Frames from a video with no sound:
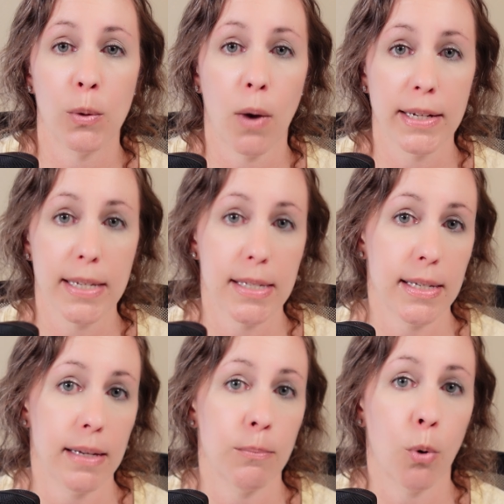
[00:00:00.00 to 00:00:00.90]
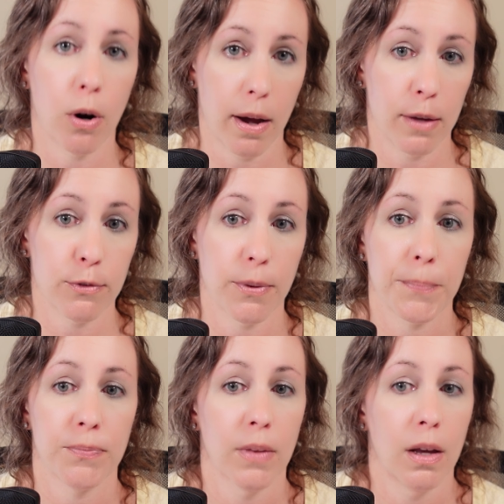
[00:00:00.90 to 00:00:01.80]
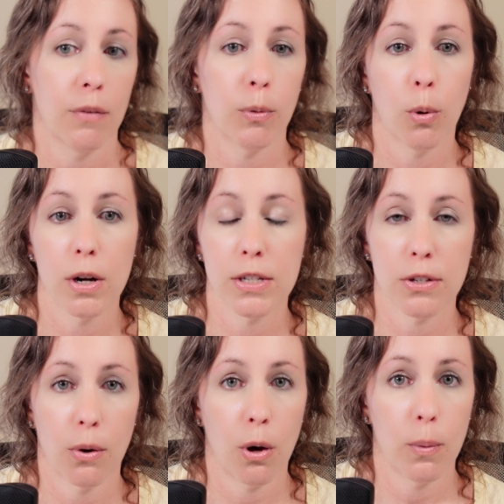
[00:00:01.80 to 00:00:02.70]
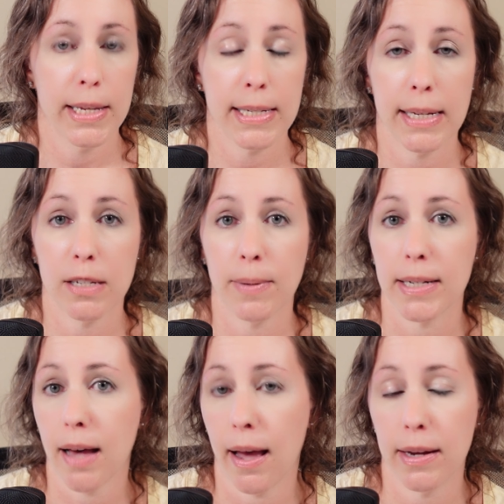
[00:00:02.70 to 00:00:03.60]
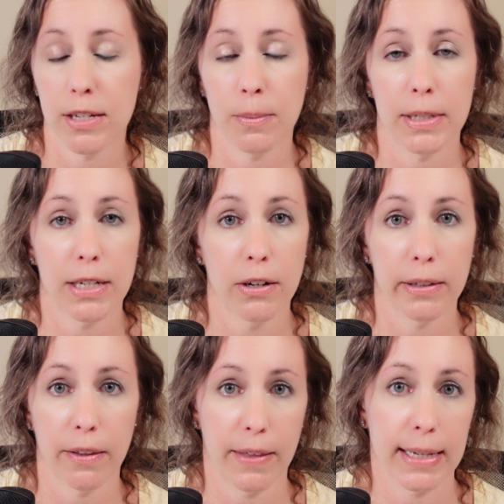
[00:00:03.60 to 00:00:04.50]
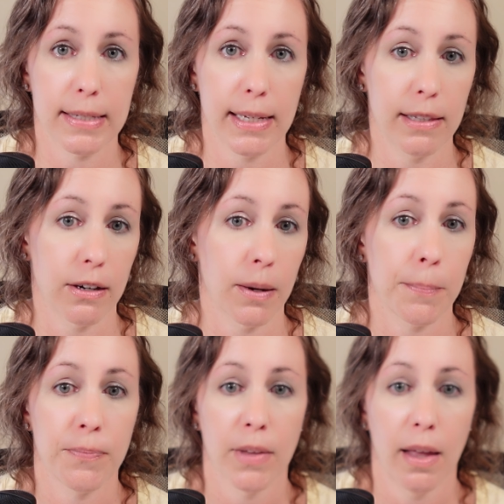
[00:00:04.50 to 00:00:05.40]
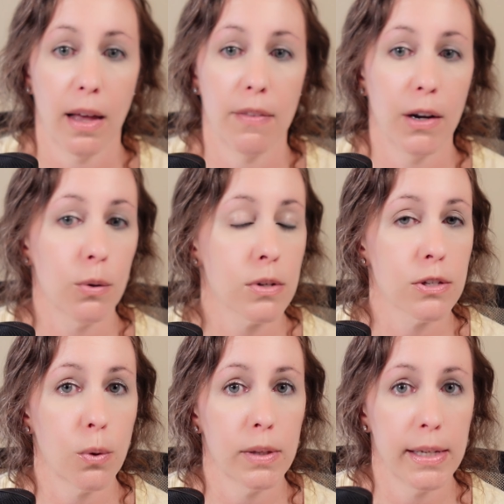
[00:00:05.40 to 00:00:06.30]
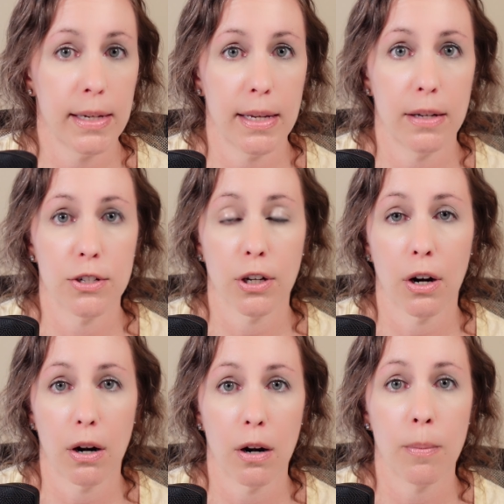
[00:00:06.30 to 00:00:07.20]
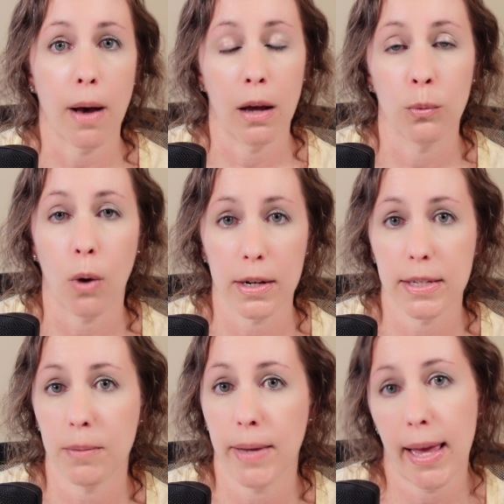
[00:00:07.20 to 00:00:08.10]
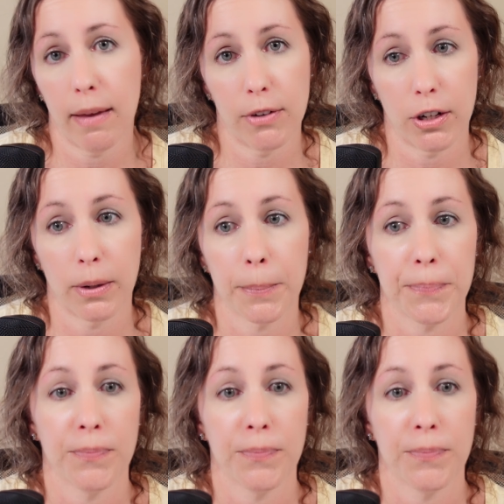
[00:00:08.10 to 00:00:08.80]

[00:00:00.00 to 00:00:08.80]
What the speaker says: want to see more of. Rewards don't always need to be tied to material things either, and they don't solely need to curb unwanted behavior.